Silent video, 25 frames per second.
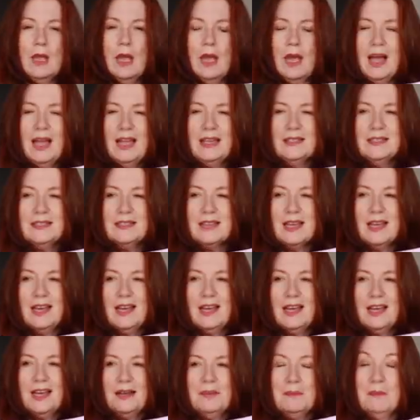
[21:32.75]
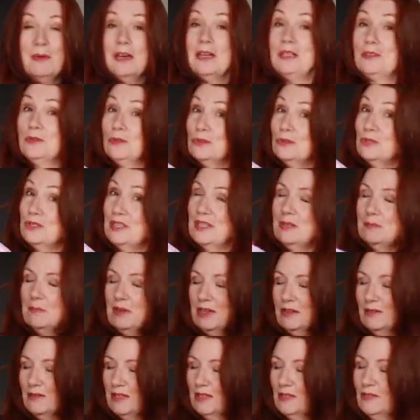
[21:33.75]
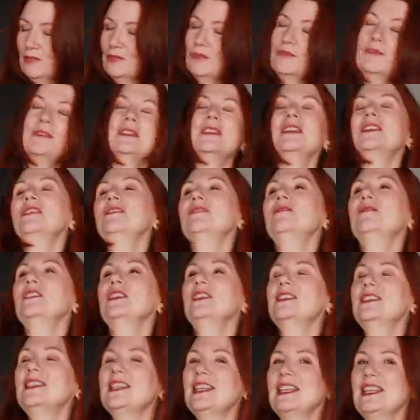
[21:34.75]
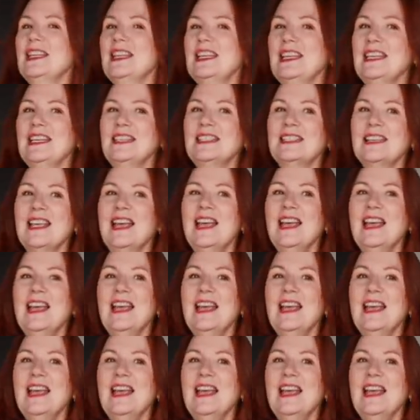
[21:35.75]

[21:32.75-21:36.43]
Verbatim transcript: And uh, my daughter, my oldest daughter, is at university in Leeds.